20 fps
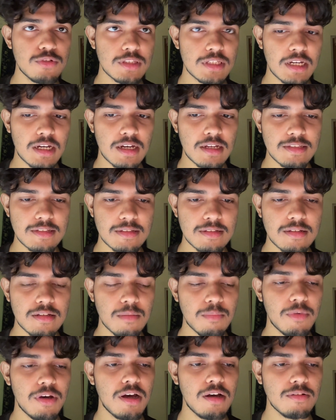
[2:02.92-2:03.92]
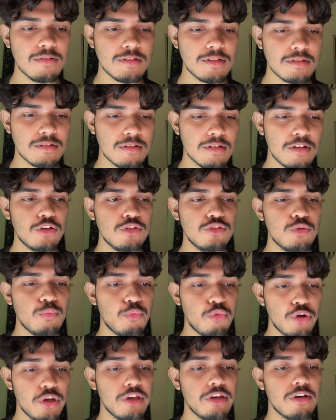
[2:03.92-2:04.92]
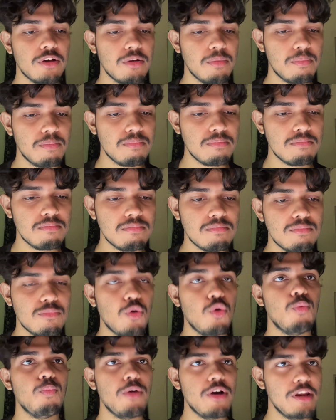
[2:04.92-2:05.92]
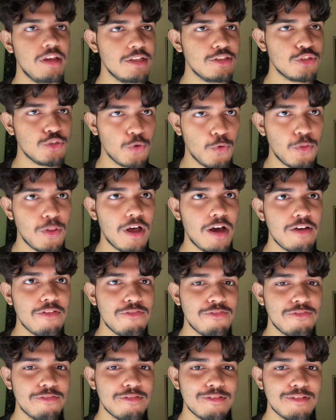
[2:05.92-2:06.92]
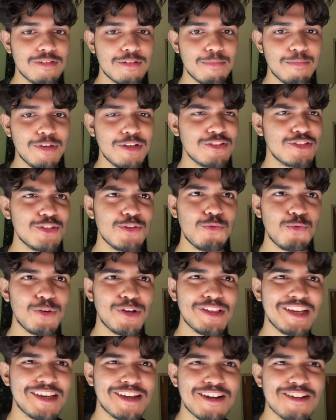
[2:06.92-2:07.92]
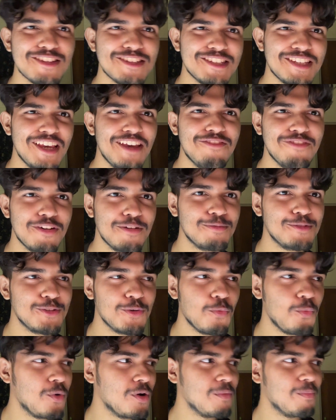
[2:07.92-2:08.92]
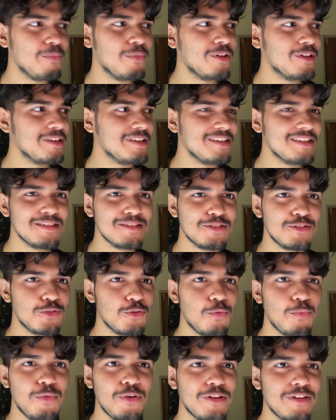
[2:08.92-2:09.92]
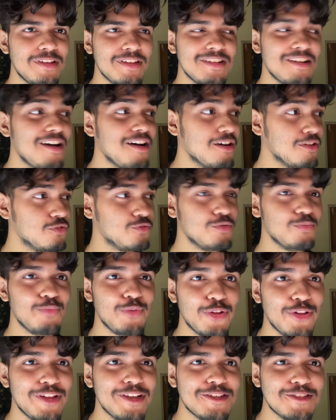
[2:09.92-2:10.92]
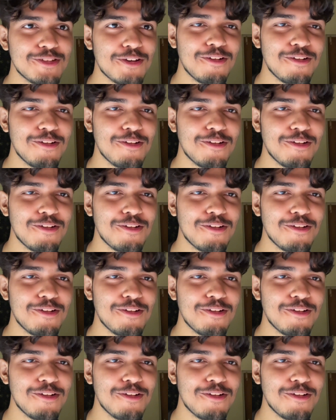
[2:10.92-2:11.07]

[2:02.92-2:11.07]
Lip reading: that amount to bring up more money into your life. Because you really cannot save up to 1 billion, 2 billion, $100 billion.